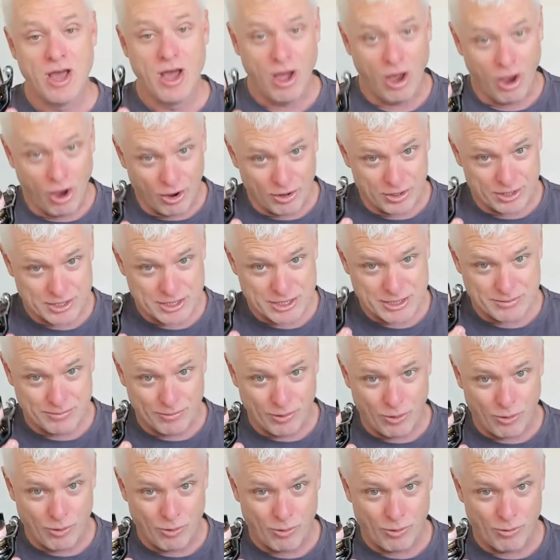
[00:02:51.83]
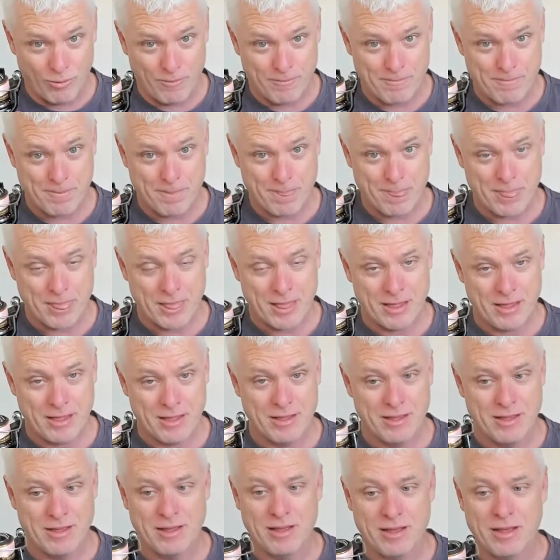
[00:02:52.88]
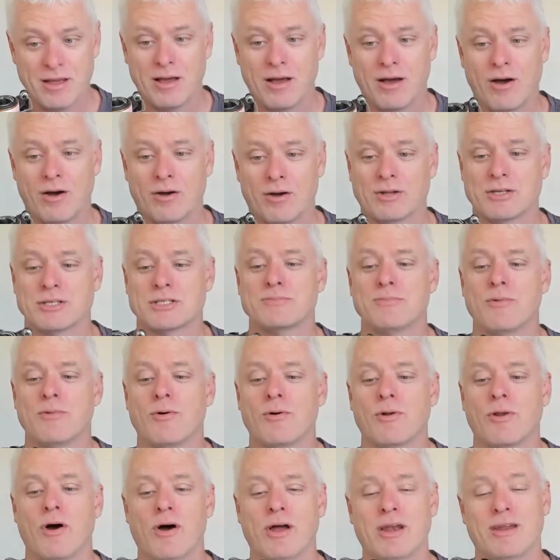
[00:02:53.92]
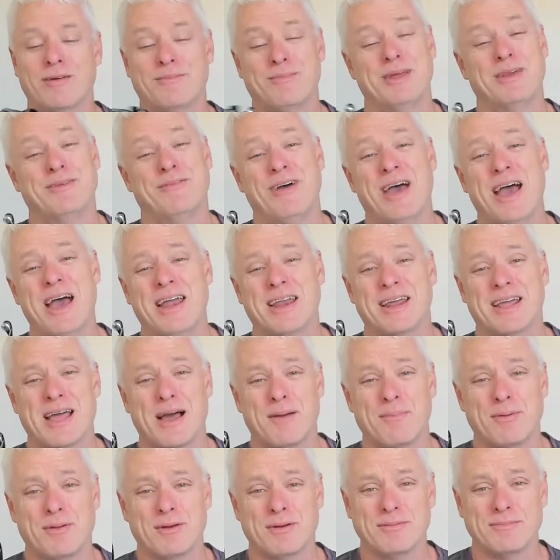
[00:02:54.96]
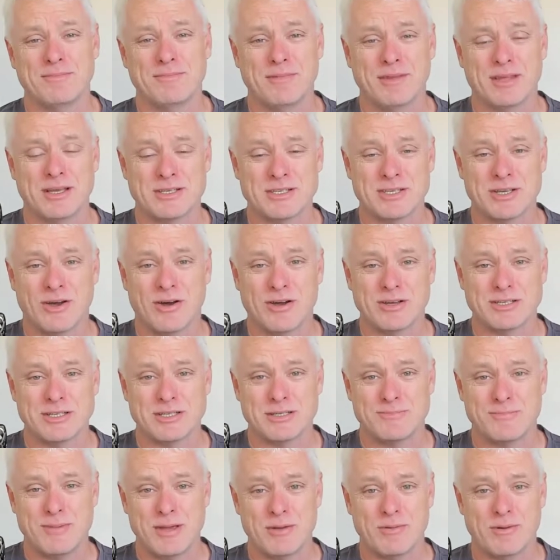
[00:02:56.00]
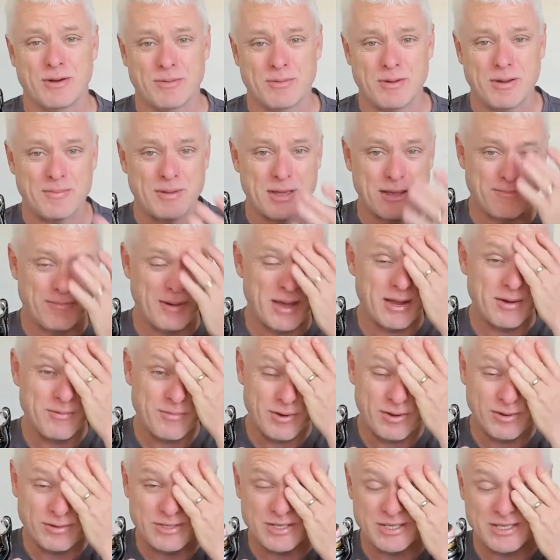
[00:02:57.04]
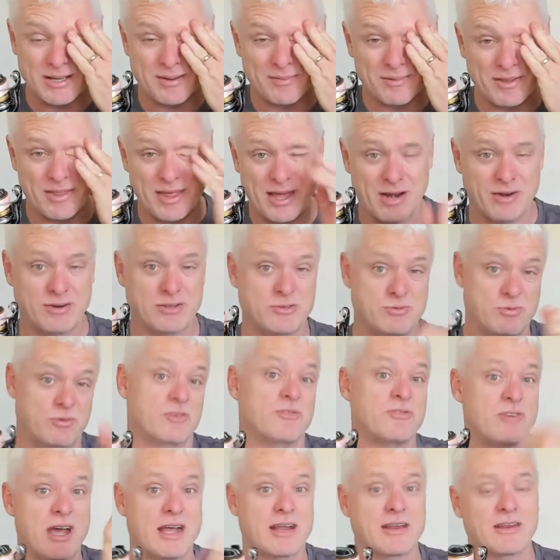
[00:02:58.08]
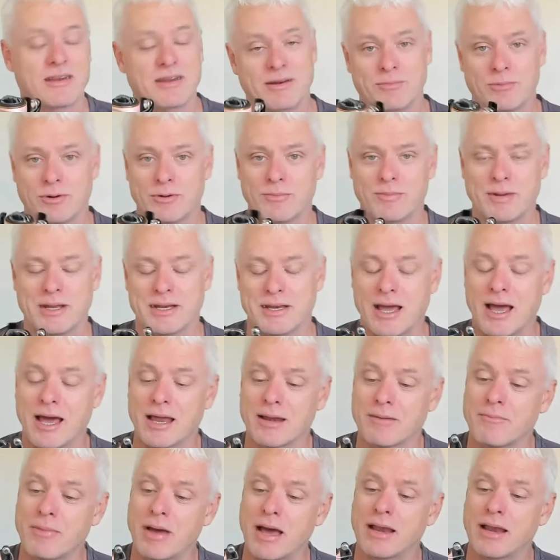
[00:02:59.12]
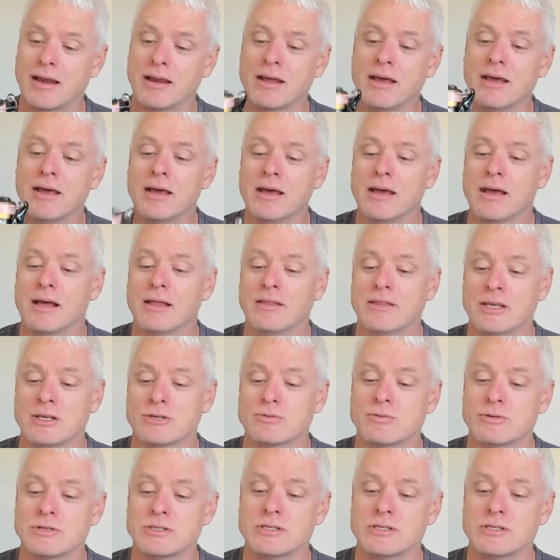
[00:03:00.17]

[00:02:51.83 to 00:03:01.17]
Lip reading: on a small line. I mean, if I had a couple of sizes big, one of my big pen reels or something like that, I just would have dragged it in and would have been done. But this was